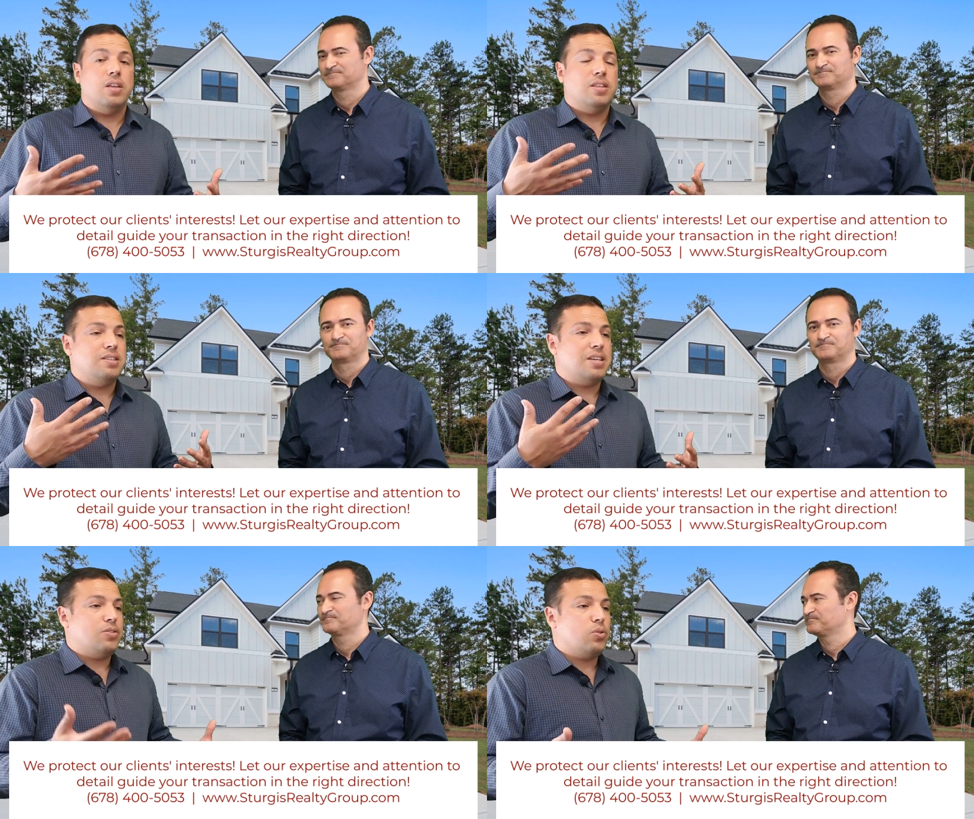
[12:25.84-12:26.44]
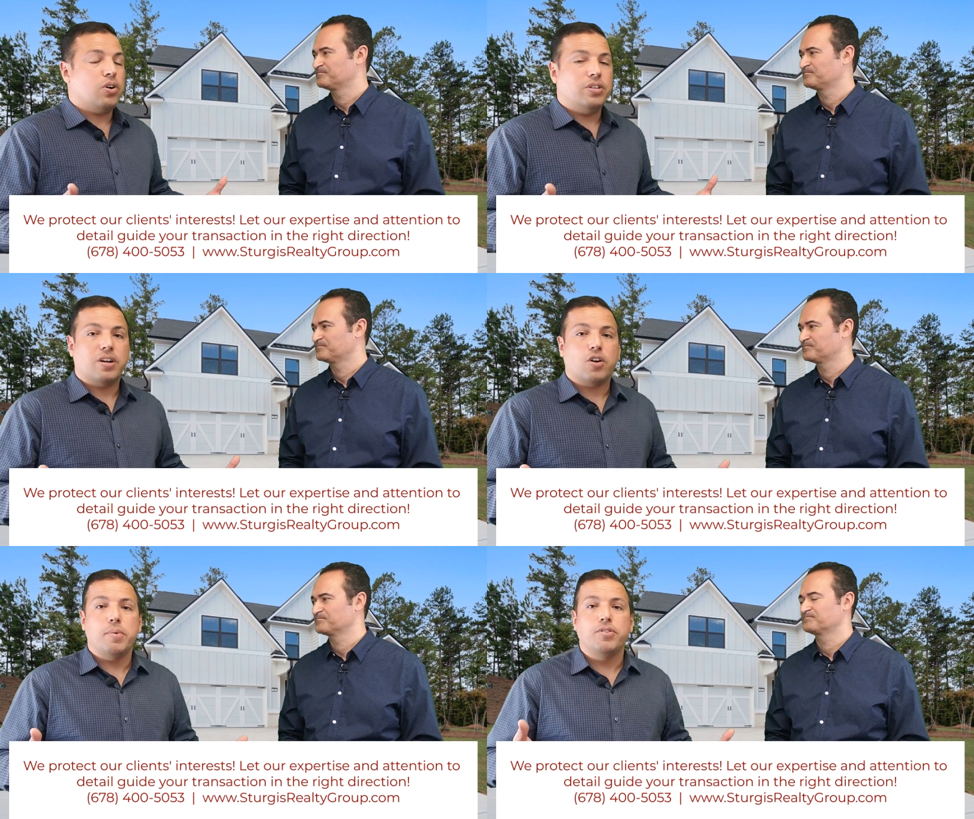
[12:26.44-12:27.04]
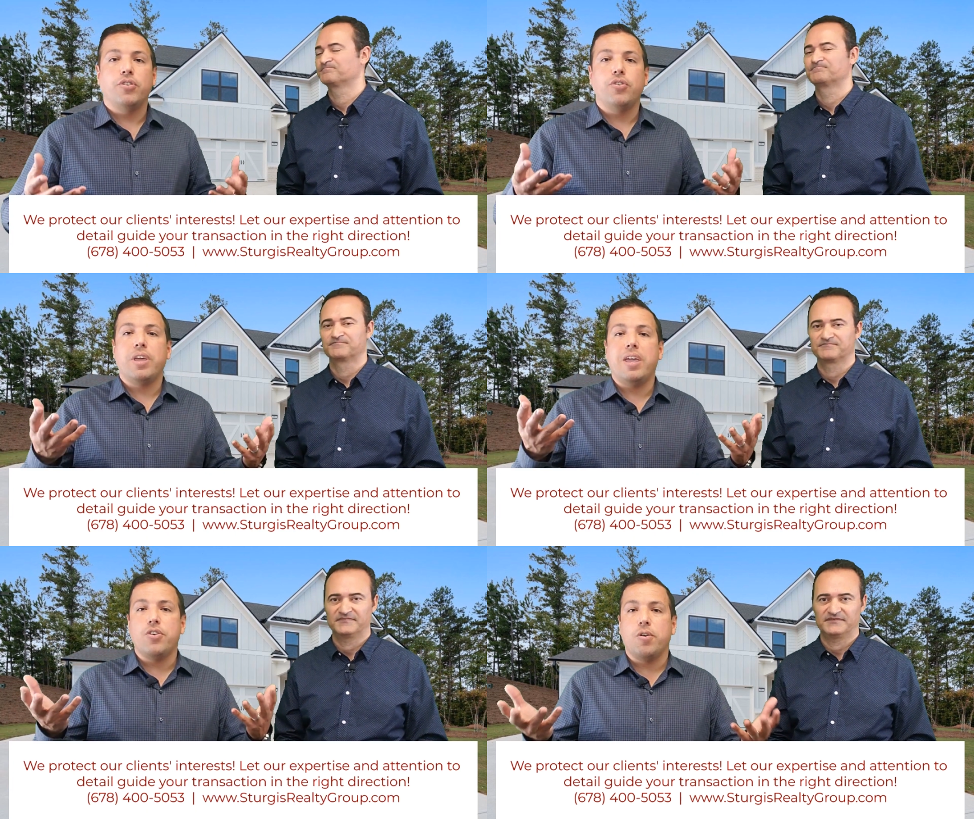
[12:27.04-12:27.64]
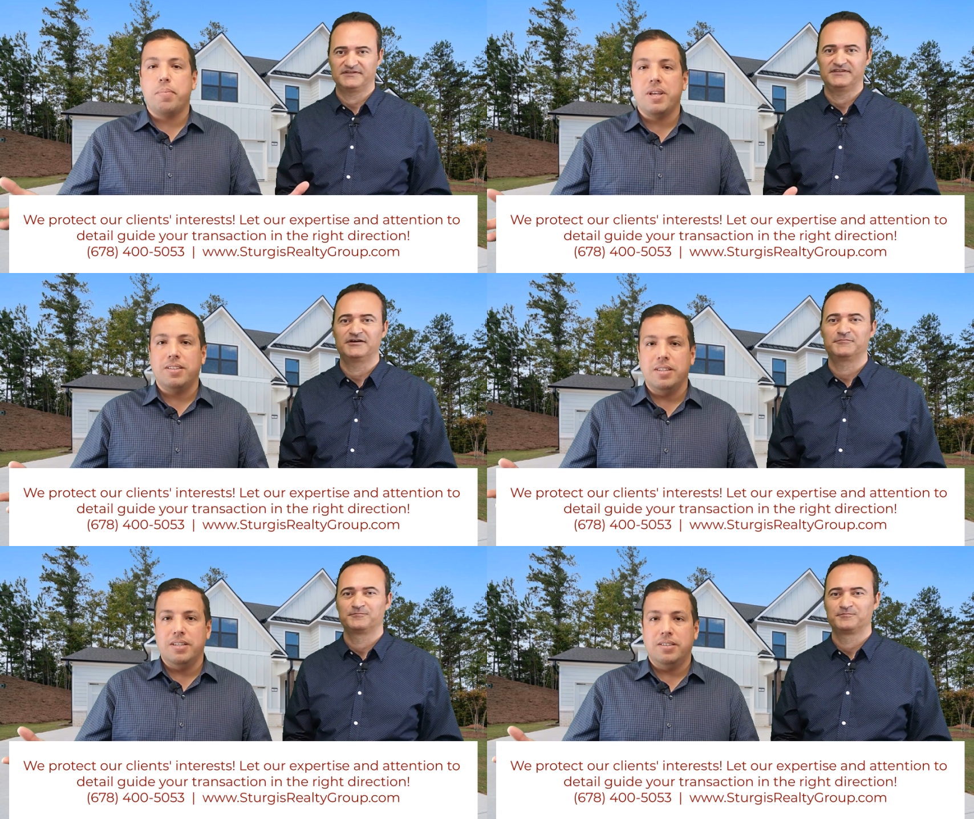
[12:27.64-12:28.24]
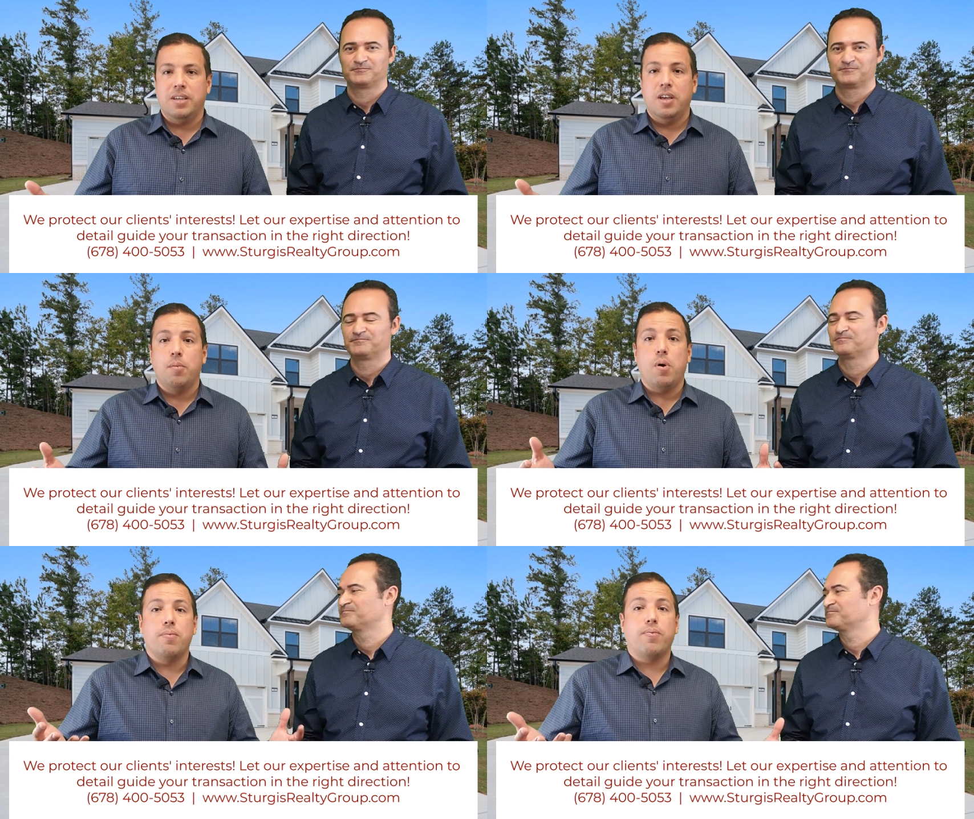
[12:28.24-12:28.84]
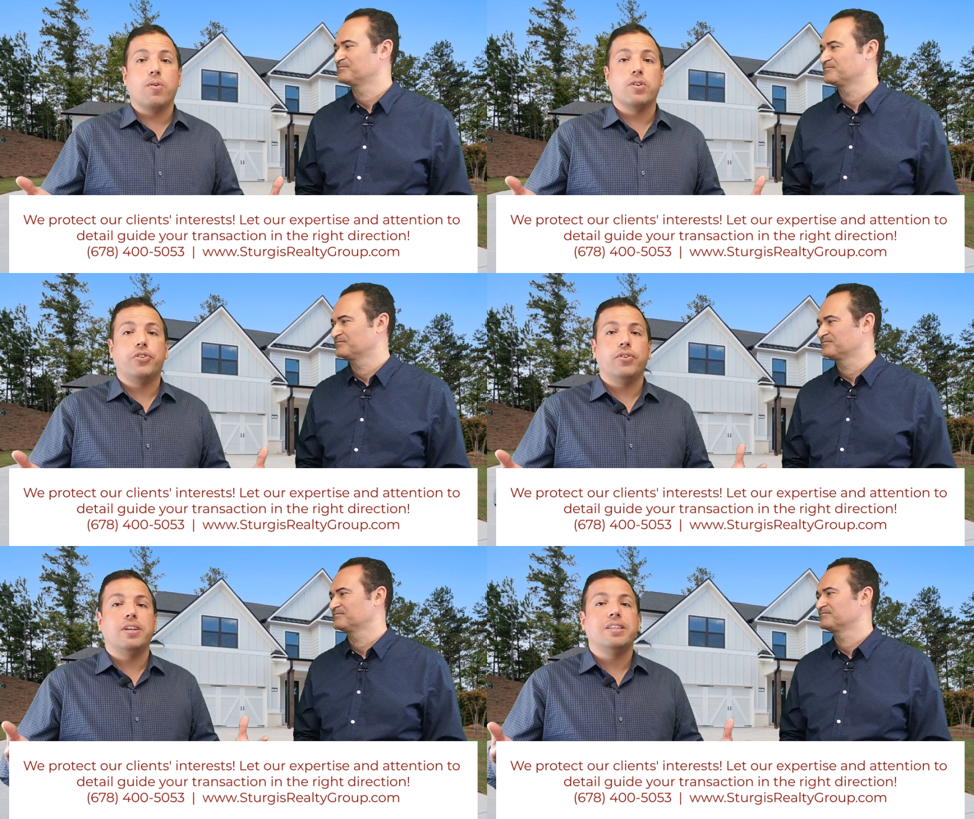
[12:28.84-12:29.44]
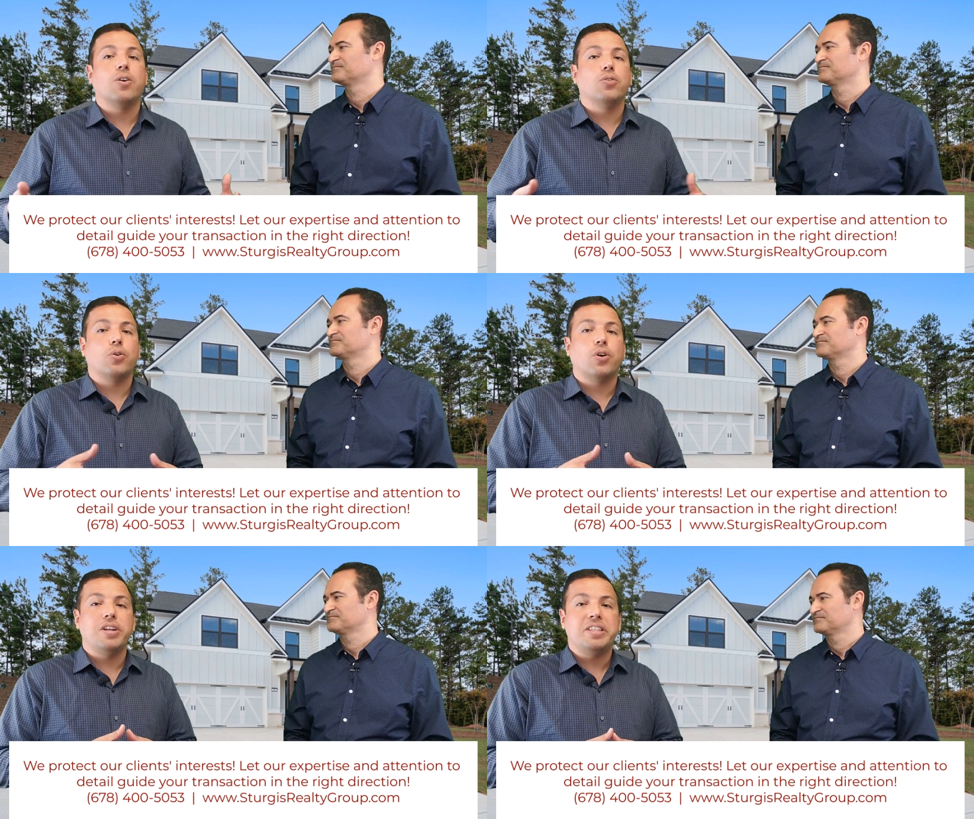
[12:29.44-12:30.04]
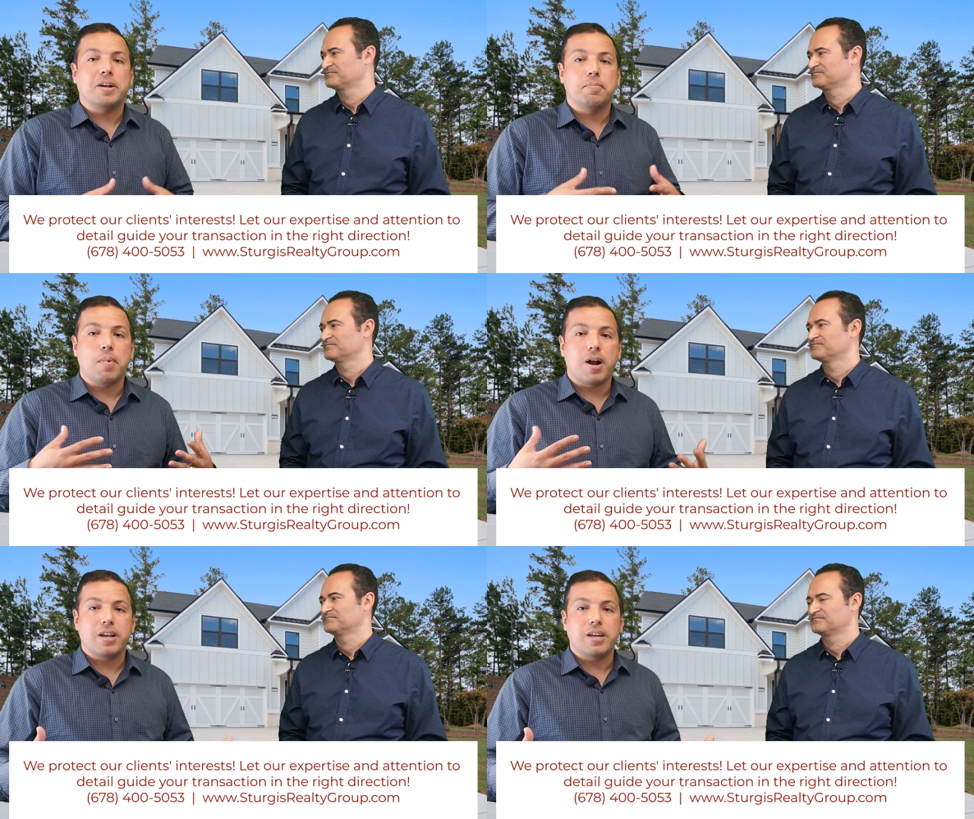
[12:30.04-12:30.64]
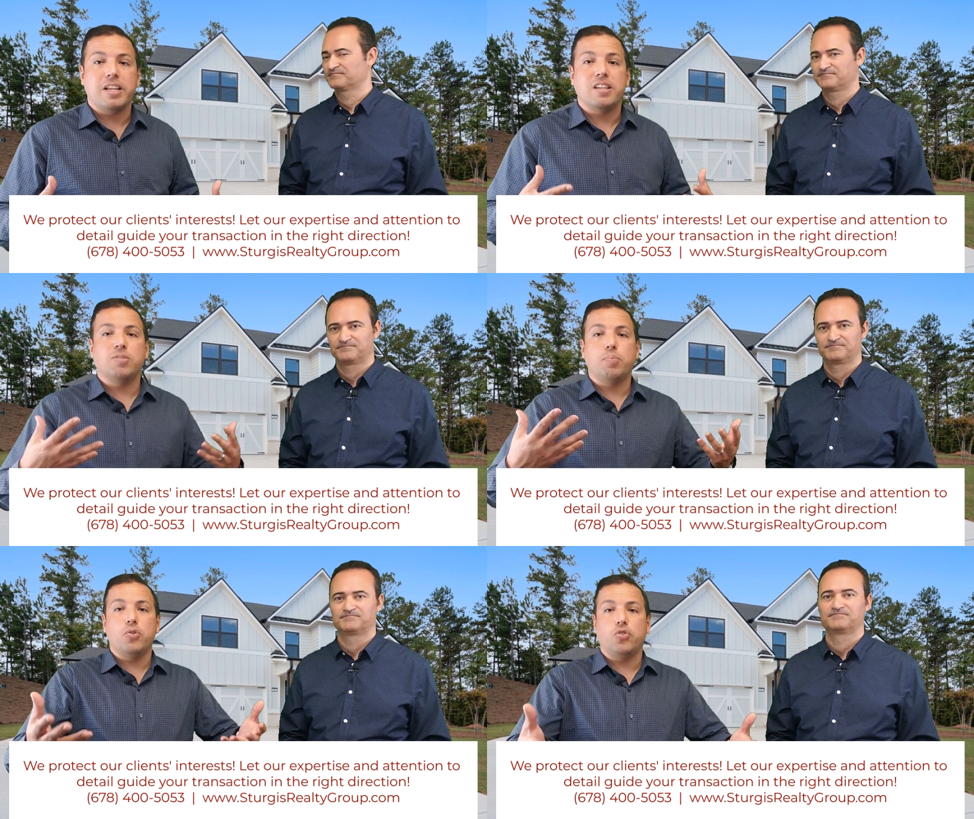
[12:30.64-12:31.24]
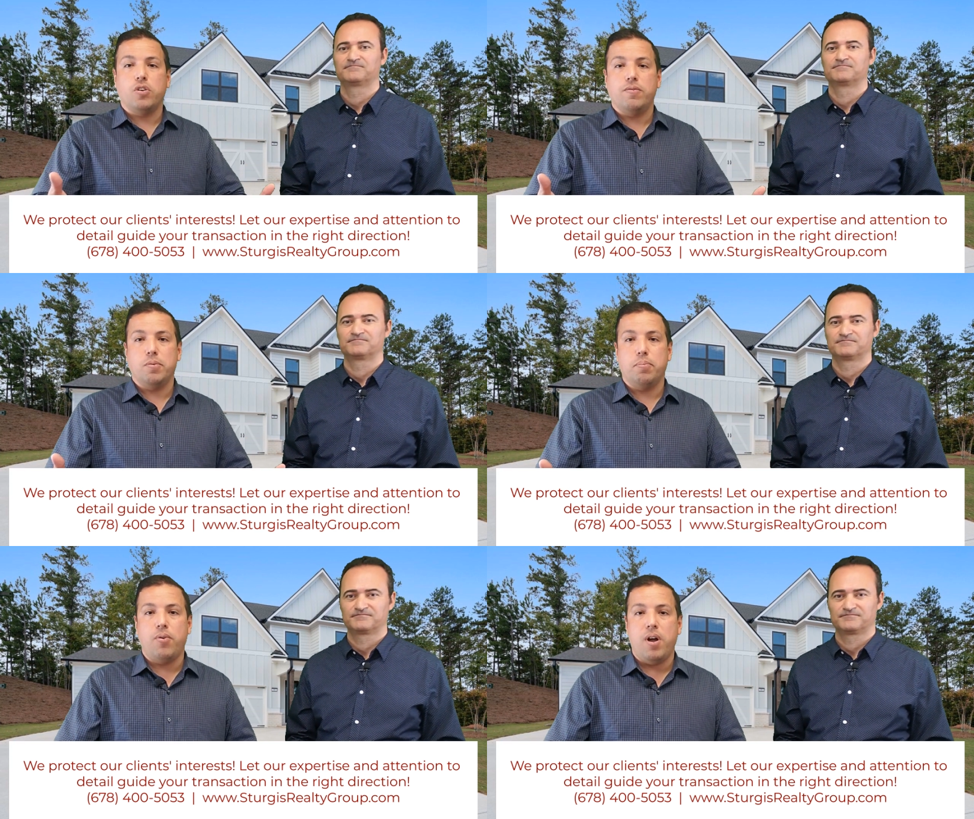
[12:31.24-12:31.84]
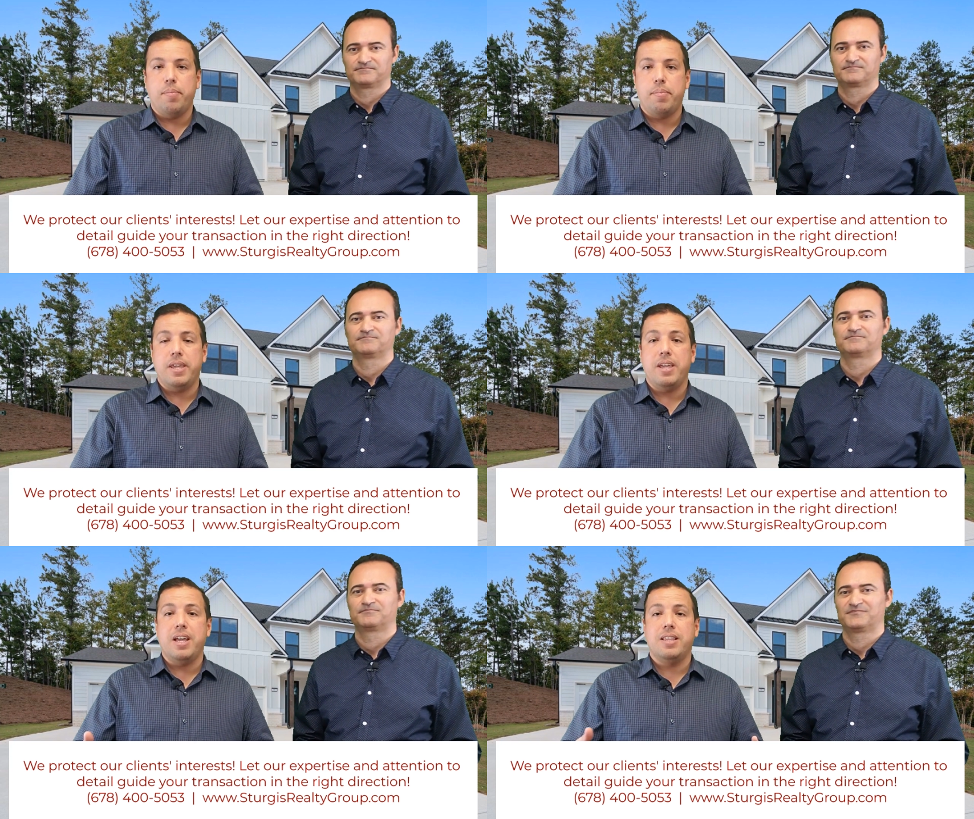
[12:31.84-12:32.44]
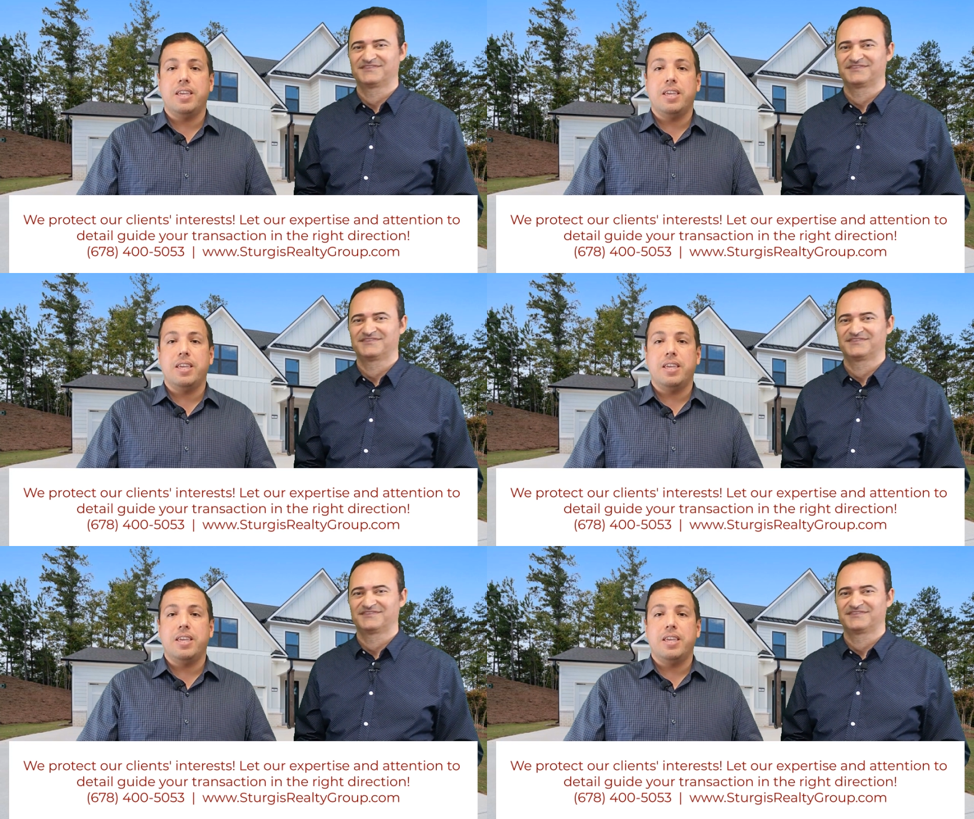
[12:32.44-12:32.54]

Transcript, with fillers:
Speaker 1: decide to cut their commission to gain your business. Yeah. Unfortunately, they're also cutting their marketing exposure of your property. At